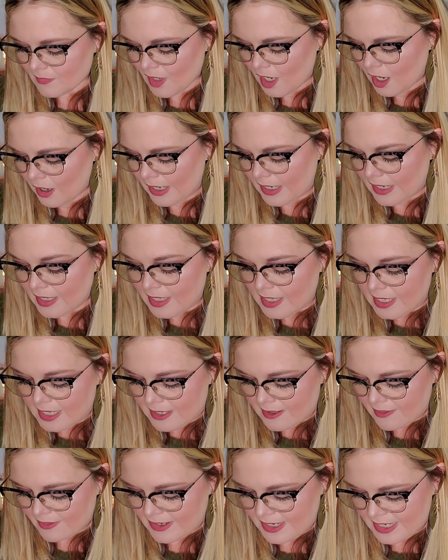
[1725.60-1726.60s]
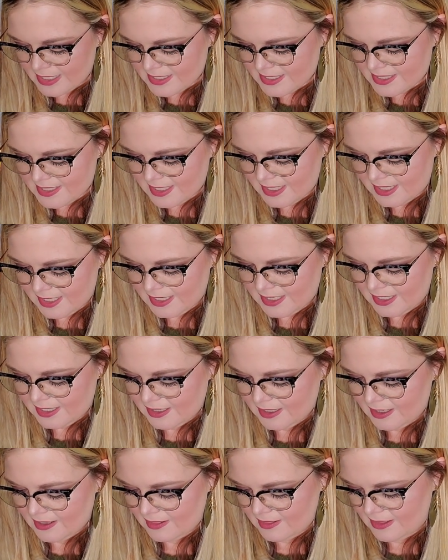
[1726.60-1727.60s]
All right. The next thing
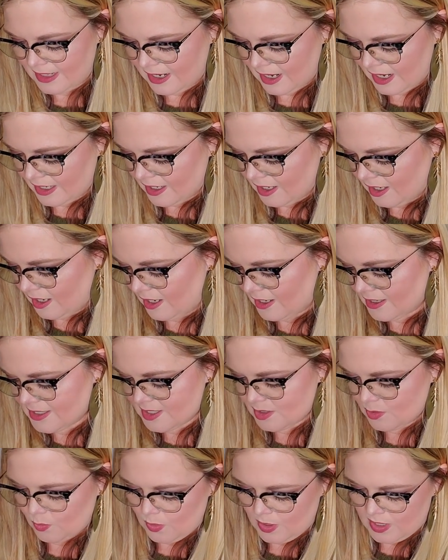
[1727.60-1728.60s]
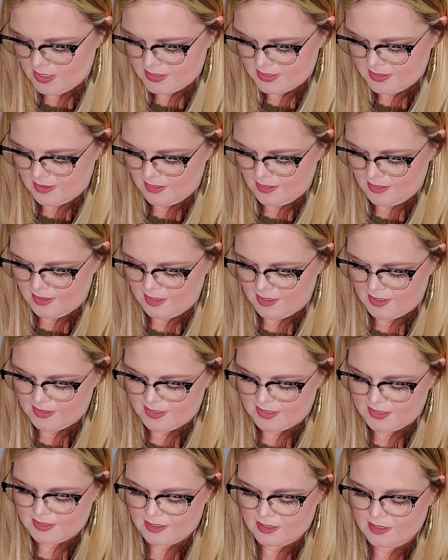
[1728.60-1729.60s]
that I got was
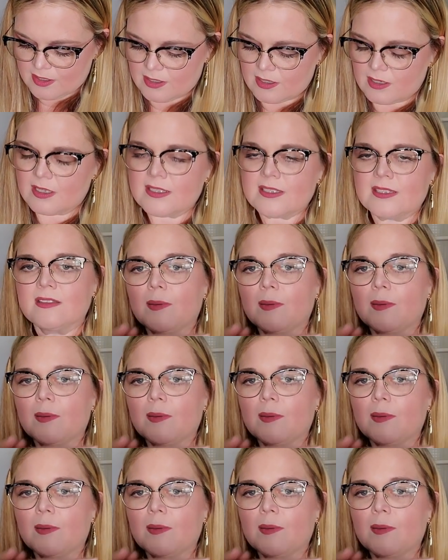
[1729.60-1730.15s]
this, it's in